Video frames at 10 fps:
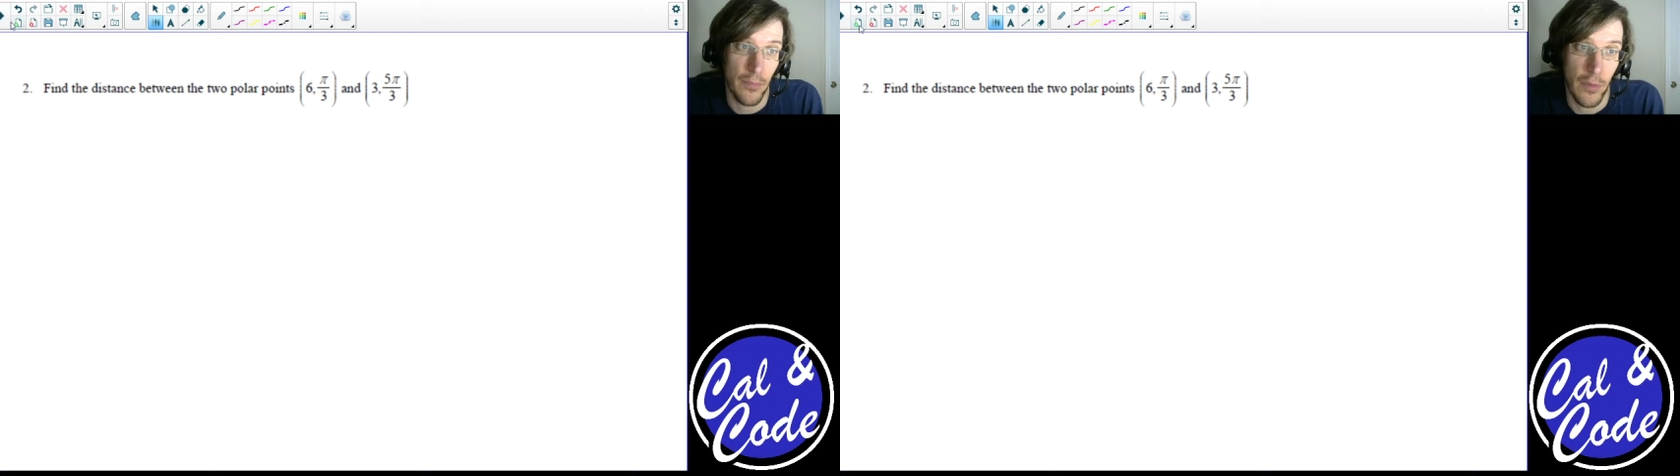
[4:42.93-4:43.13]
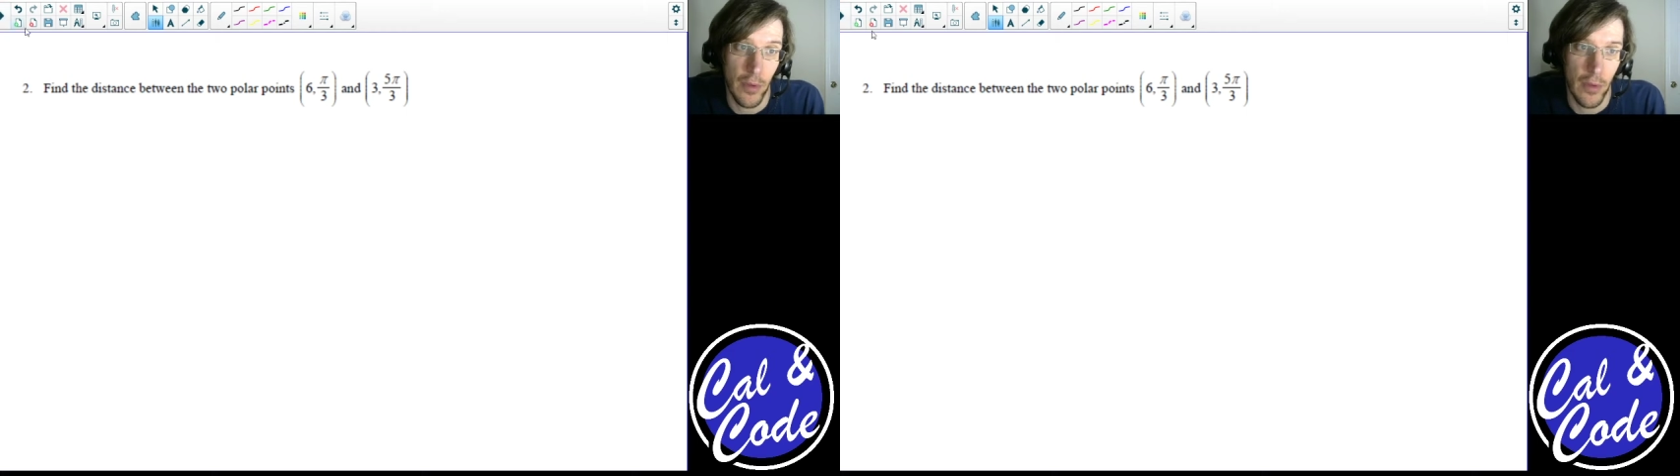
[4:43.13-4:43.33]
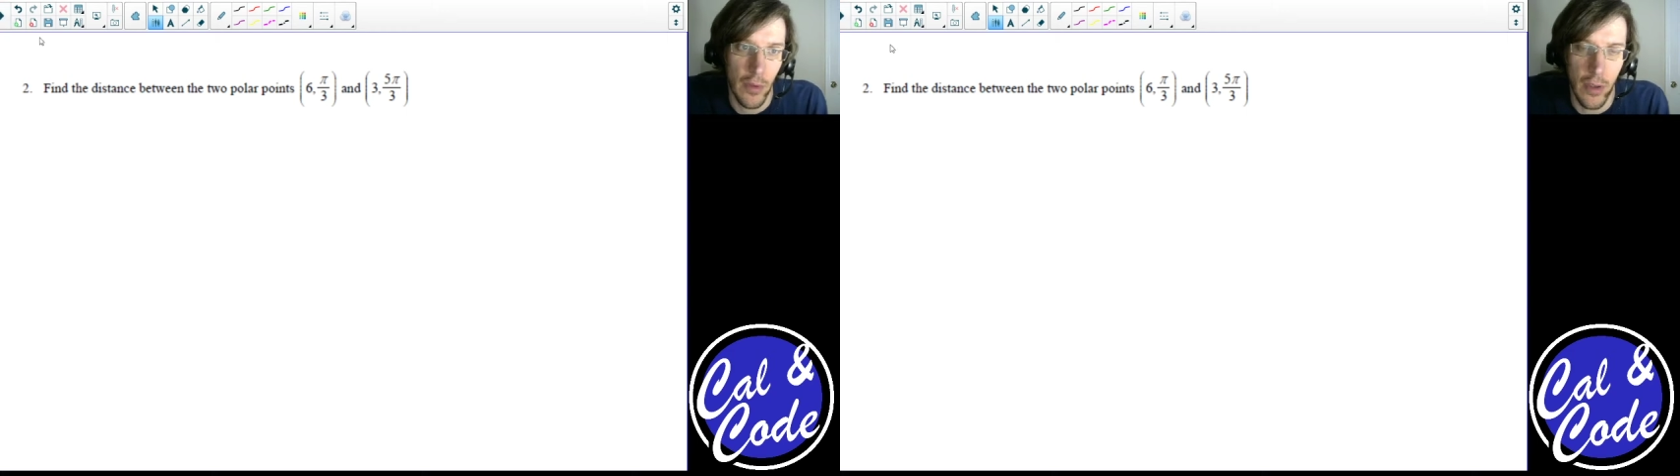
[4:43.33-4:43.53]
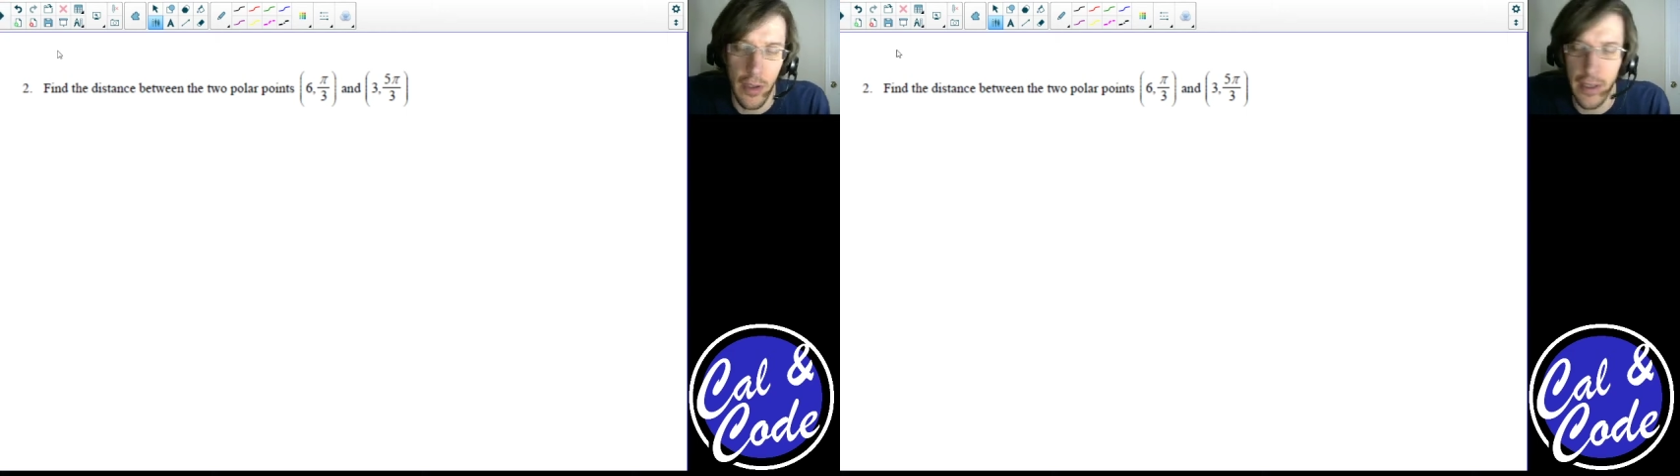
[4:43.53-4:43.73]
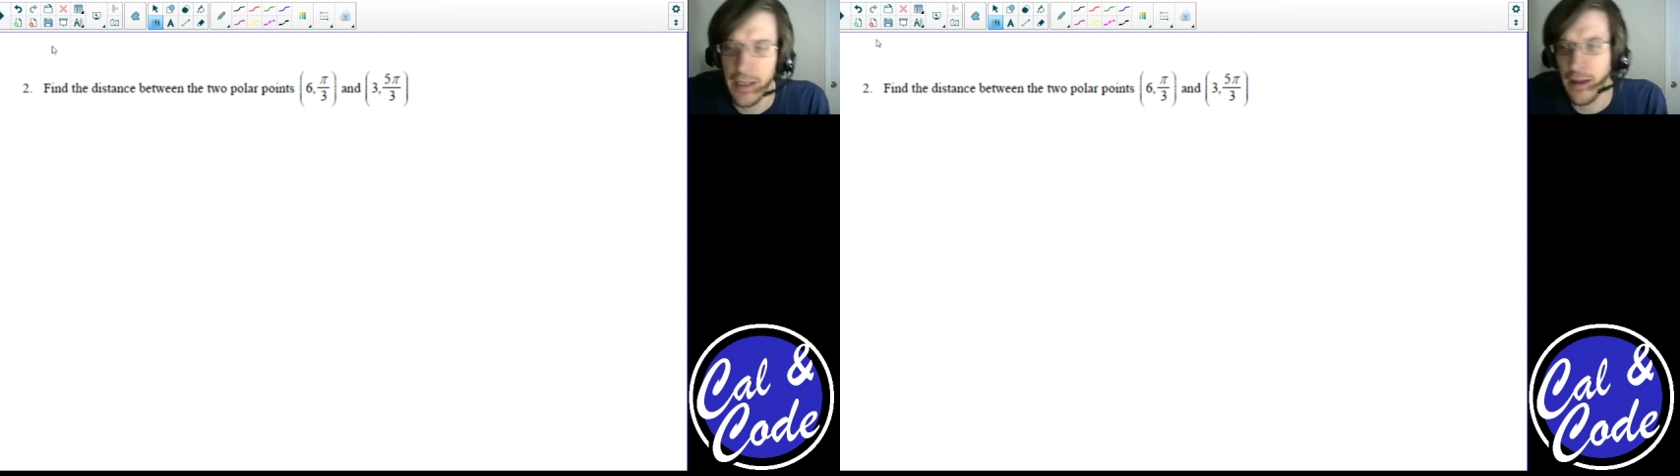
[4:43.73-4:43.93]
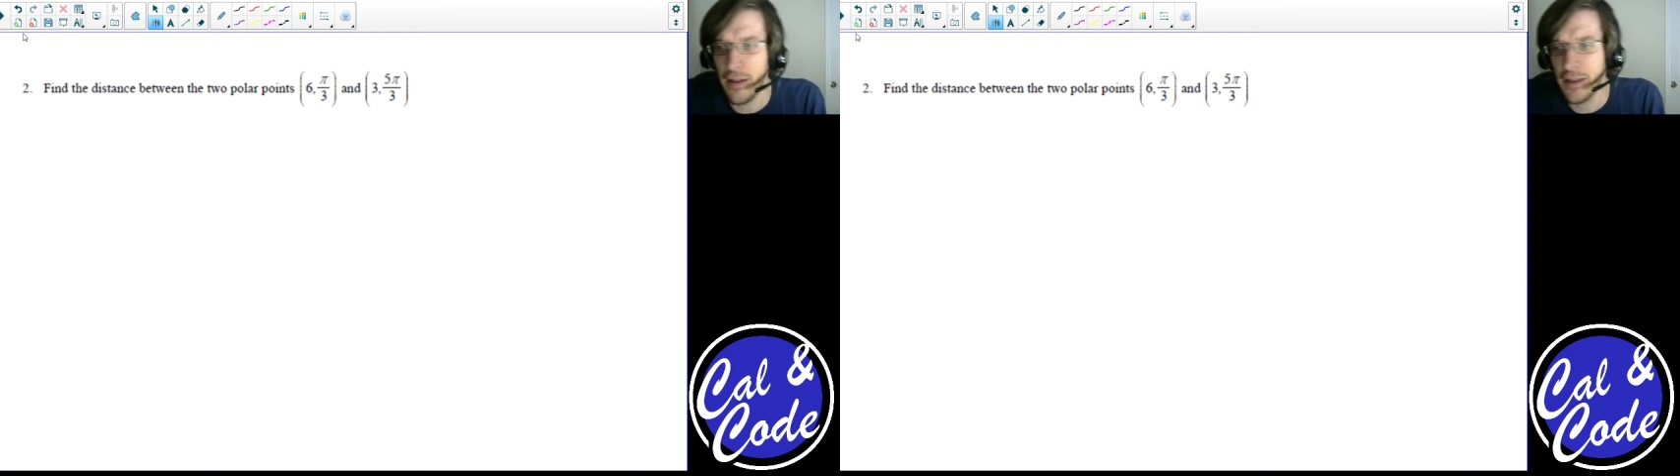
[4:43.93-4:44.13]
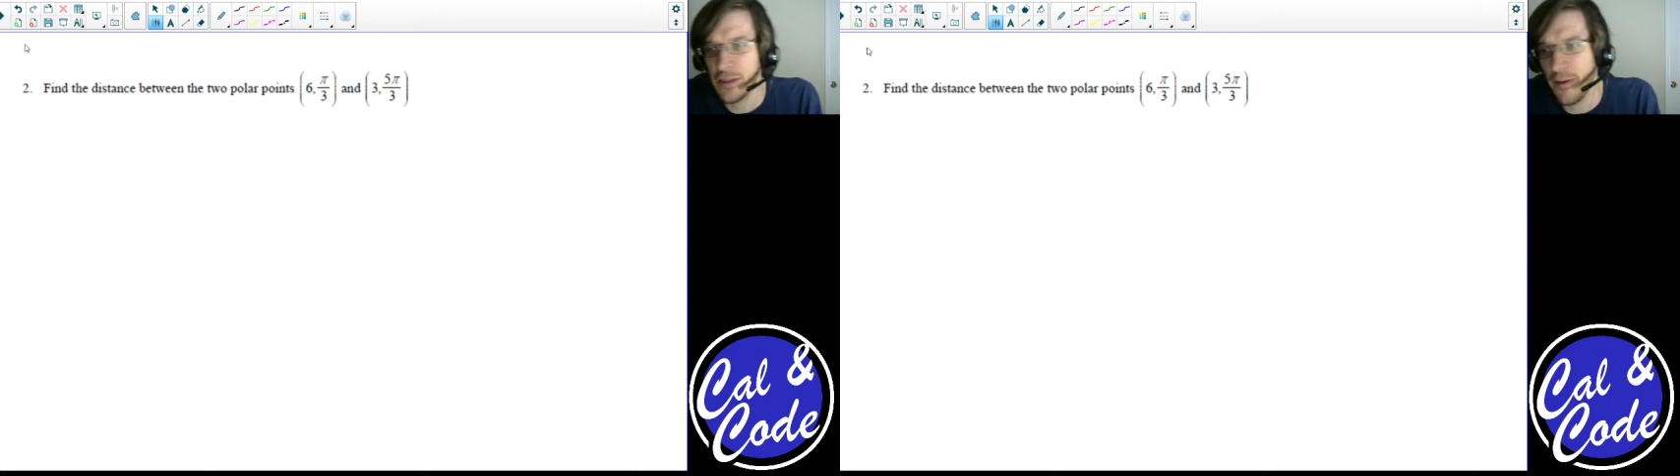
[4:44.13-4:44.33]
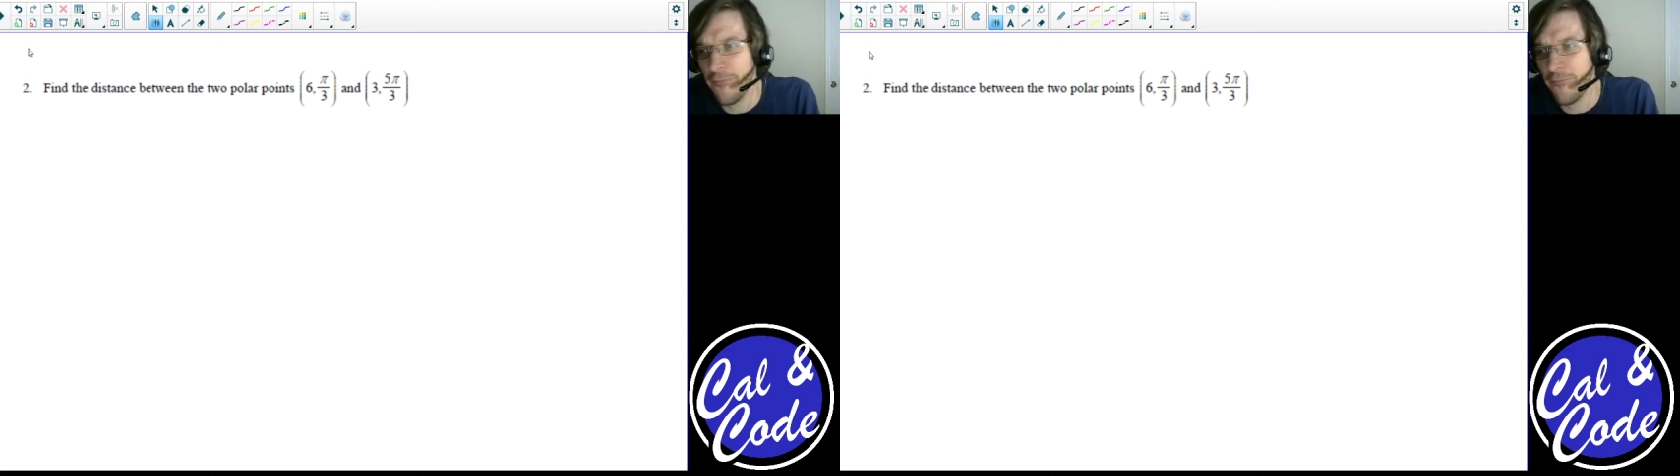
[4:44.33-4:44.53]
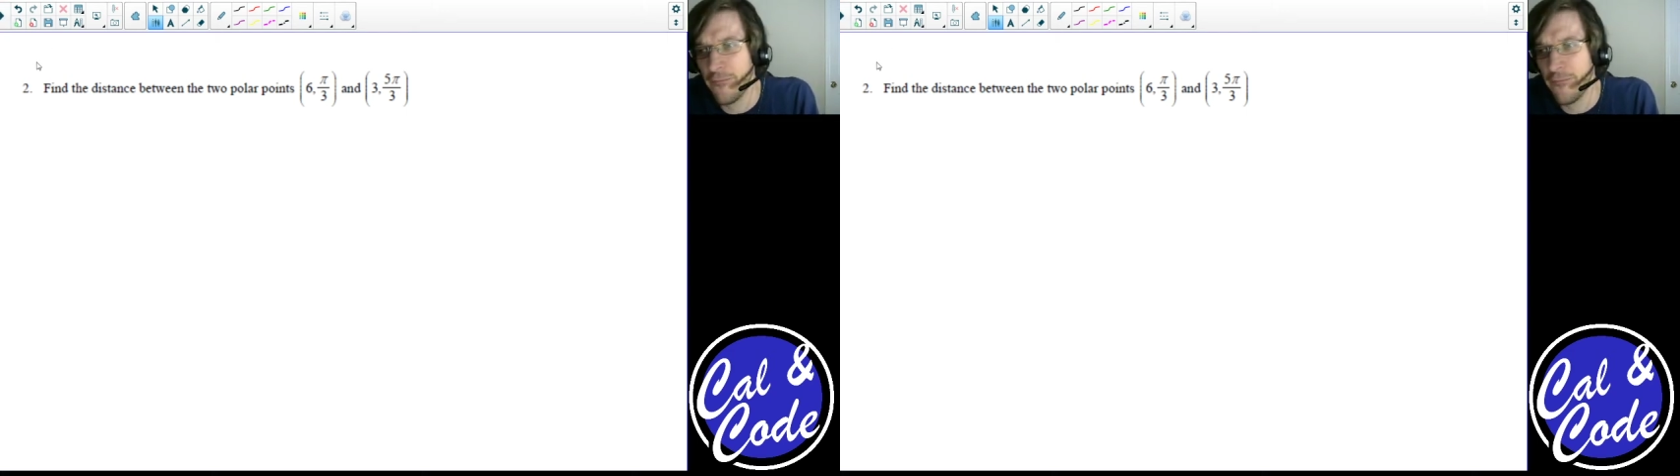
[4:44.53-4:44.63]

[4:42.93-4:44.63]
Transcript: All right, now let's talk about